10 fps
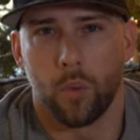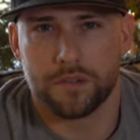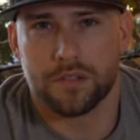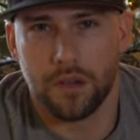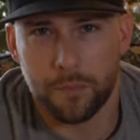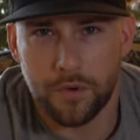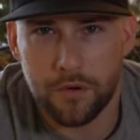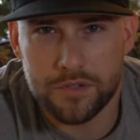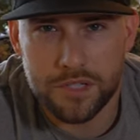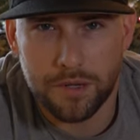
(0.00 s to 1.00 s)
What's up,
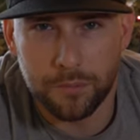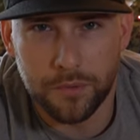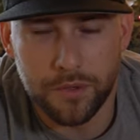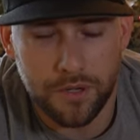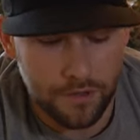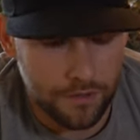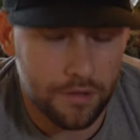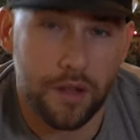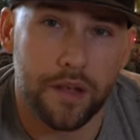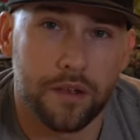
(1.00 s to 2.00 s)
Coach Dan Blewett
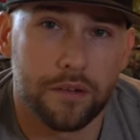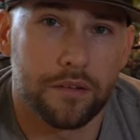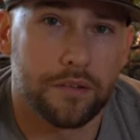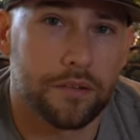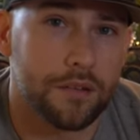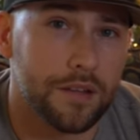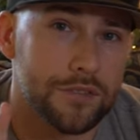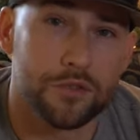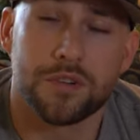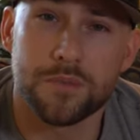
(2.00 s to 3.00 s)
here, and it
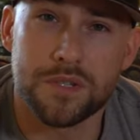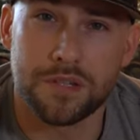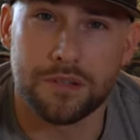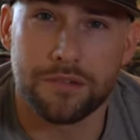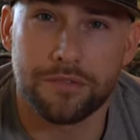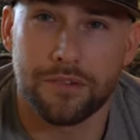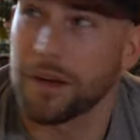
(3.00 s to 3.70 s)
is Christmas Eve.